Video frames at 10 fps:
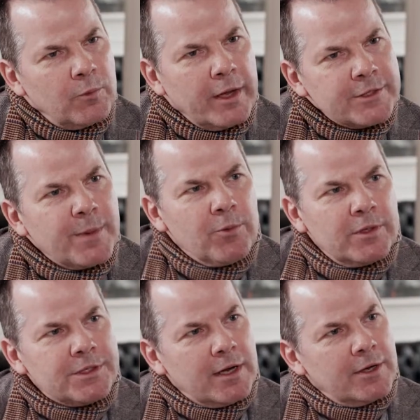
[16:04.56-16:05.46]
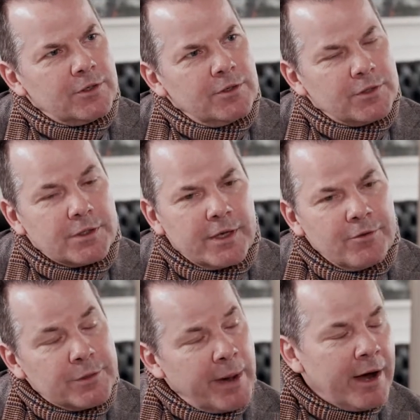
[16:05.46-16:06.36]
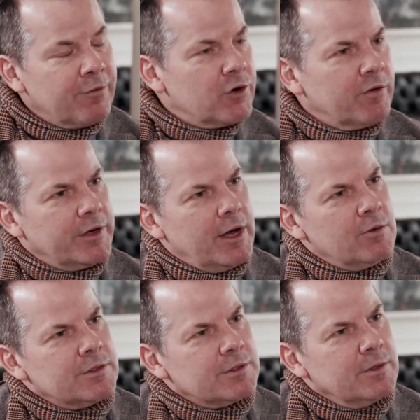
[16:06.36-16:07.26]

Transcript: Well, as my real estate agent used to say, there's a buyer for every house.